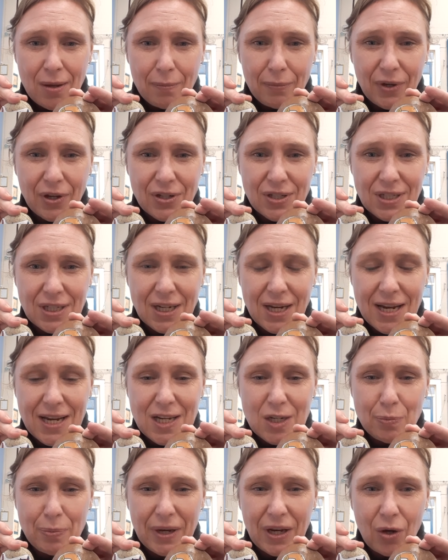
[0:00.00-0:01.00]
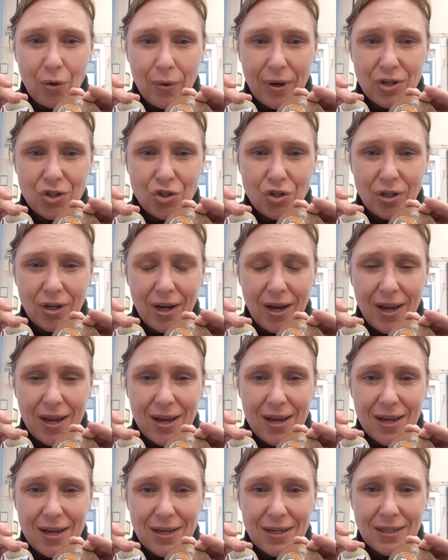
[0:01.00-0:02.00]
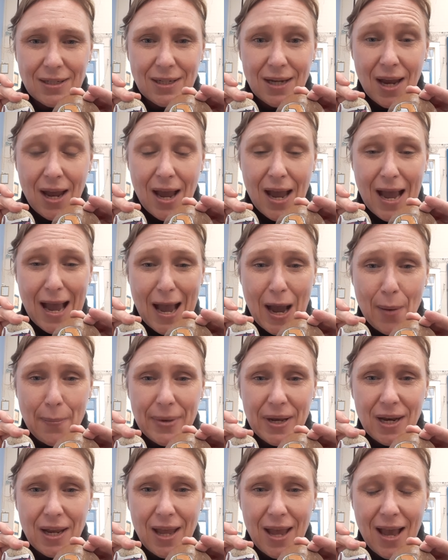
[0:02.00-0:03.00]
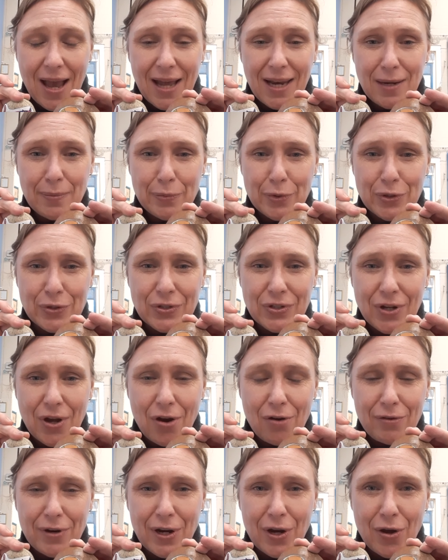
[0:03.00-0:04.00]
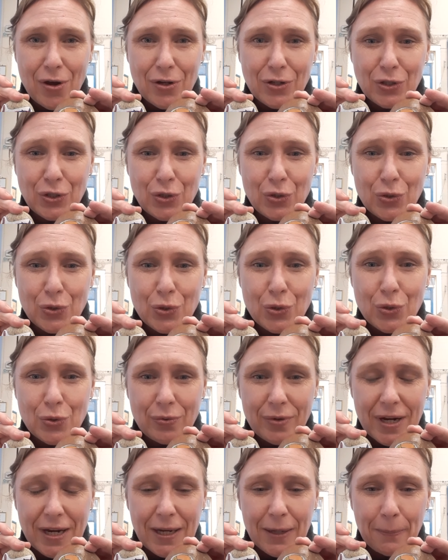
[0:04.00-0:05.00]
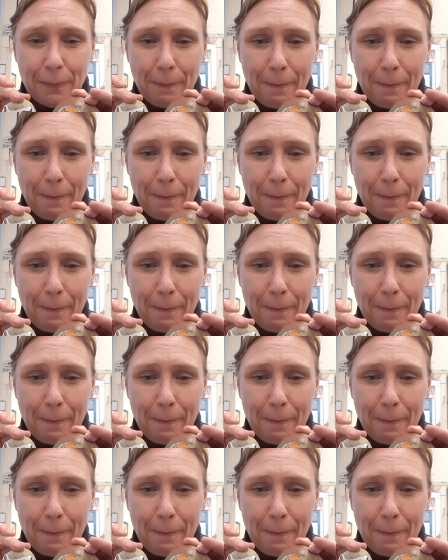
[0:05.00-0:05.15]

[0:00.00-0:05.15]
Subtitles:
Because today's big question is, how many animals are in our story?